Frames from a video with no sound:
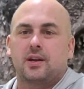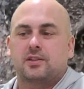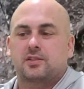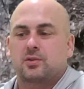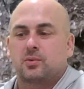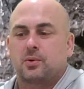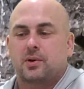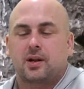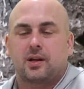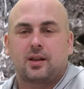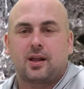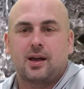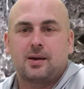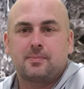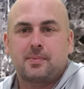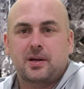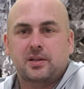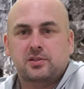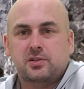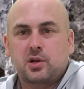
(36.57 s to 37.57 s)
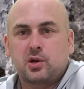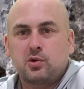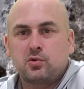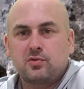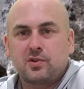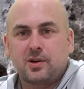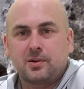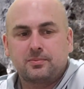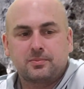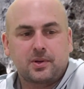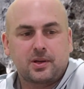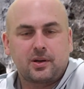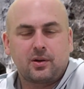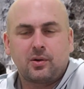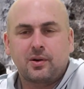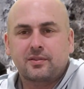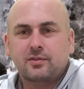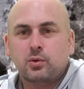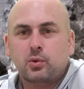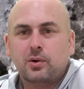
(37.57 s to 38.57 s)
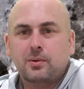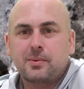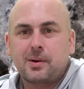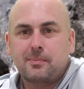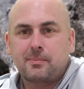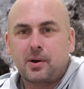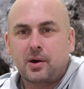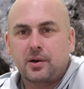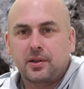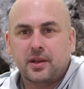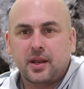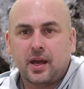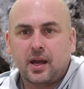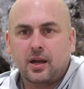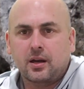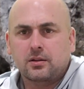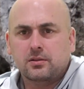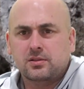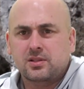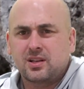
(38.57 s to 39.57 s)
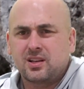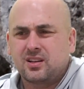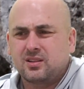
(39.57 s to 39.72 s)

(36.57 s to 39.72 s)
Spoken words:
so when I light my stove up, I don't have to worry about burning the house down.